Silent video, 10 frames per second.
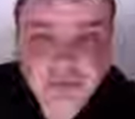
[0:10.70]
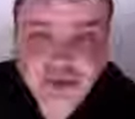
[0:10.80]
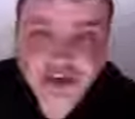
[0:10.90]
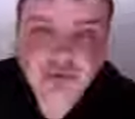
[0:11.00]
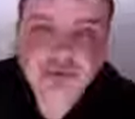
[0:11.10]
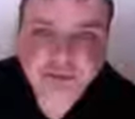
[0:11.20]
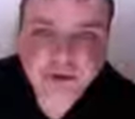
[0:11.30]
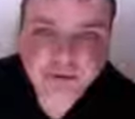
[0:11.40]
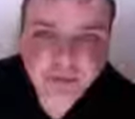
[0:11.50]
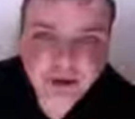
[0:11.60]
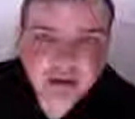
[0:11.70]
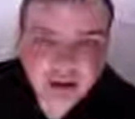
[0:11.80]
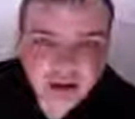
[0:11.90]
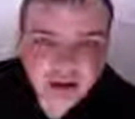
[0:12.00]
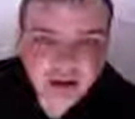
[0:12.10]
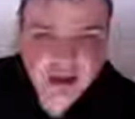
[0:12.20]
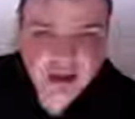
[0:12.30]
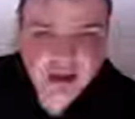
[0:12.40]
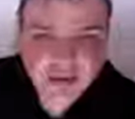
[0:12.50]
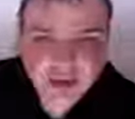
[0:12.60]
iPhone here in front of me,
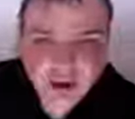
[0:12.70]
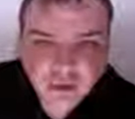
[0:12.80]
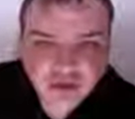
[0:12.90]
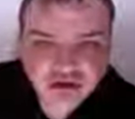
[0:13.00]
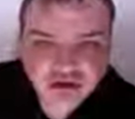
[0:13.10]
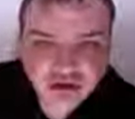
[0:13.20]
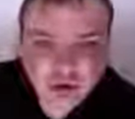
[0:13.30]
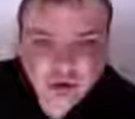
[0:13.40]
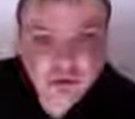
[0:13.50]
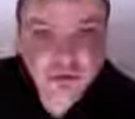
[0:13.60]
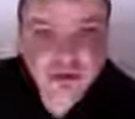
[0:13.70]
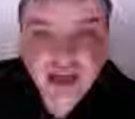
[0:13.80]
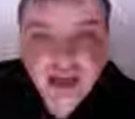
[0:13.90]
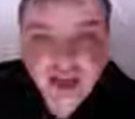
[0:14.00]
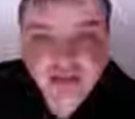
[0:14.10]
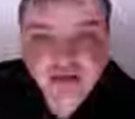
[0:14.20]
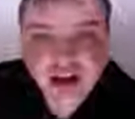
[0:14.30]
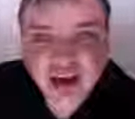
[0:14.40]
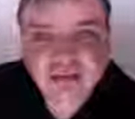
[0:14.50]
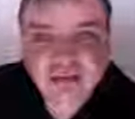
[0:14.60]
and thought we'd just go through the
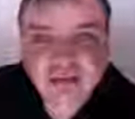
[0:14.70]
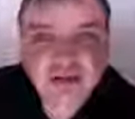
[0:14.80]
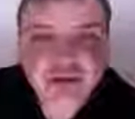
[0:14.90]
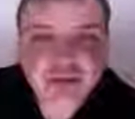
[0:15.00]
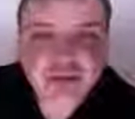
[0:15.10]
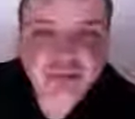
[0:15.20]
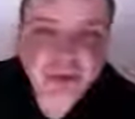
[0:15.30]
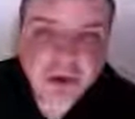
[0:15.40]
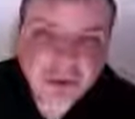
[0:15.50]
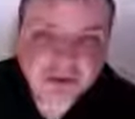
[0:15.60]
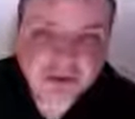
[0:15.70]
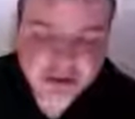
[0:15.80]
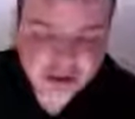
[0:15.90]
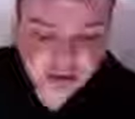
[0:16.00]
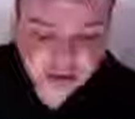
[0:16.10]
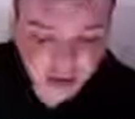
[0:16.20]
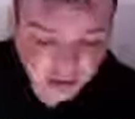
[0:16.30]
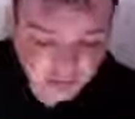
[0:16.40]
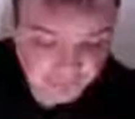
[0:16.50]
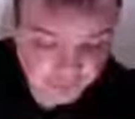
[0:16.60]
apps that I seem to use the most.
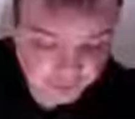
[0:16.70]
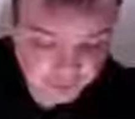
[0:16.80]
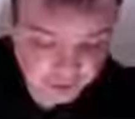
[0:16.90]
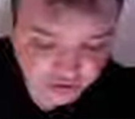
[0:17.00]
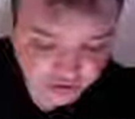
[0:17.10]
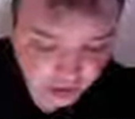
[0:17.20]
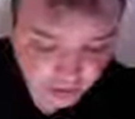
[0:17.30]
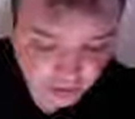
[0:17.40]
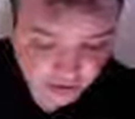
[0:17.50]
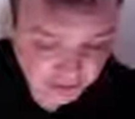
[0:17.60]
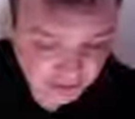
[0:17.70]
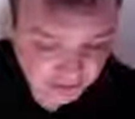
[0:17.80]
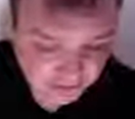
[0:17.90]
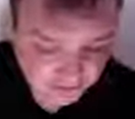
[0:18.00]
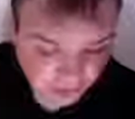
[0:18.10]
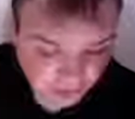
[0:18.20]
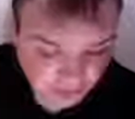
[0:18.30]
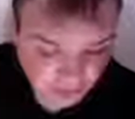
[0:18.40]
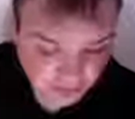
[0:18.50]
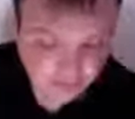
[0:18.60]
First, we'll start with the
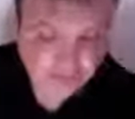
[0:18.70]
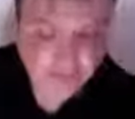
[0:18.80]
front